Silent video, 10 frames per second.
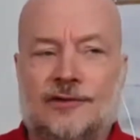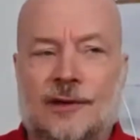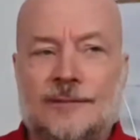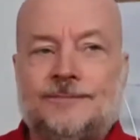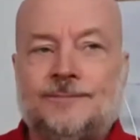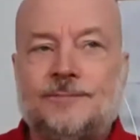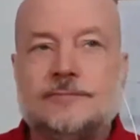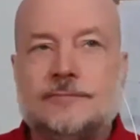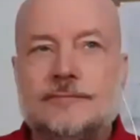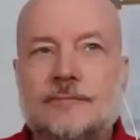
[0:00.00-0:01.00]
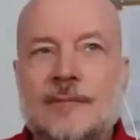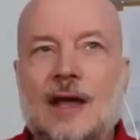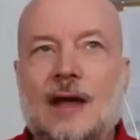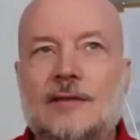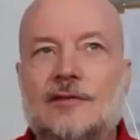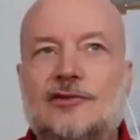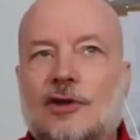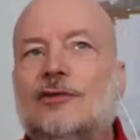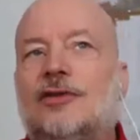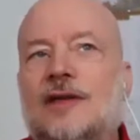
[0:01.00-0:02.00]
So there are
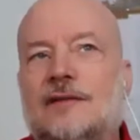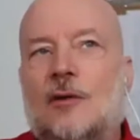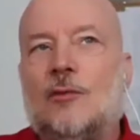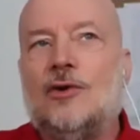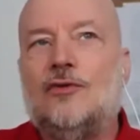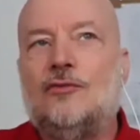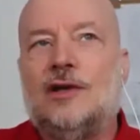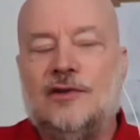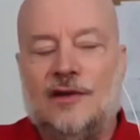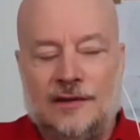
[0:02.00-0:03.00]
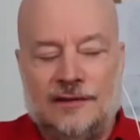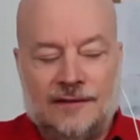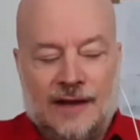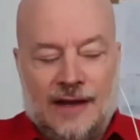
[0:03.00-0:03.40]
2 things there, one of which is